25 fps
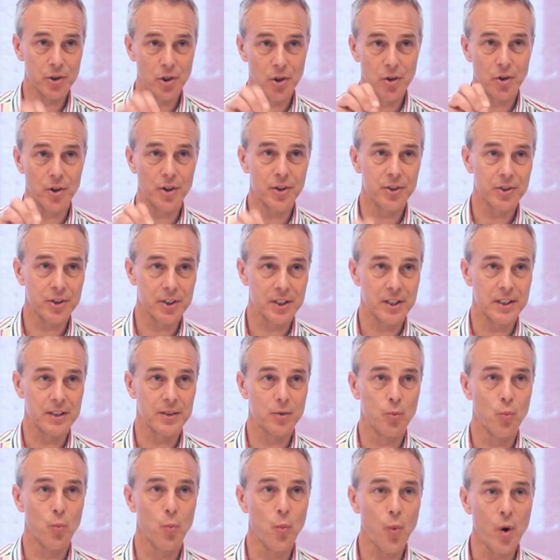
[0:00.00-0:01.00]
looks at
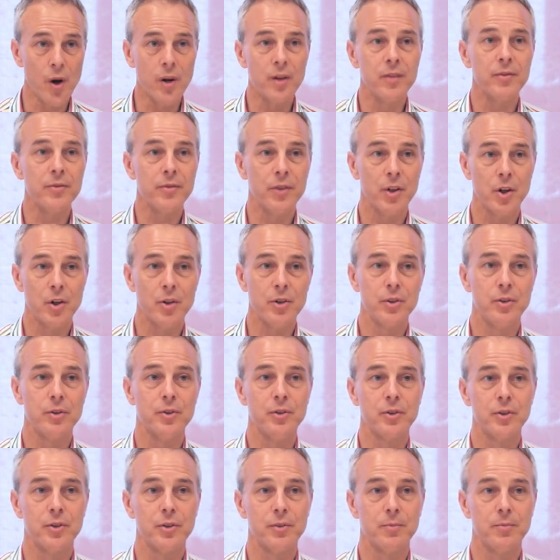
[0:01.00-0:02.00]
one of
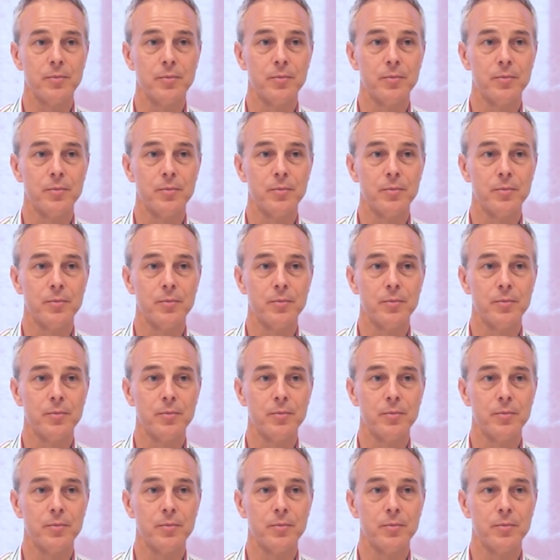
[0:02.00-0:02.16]
those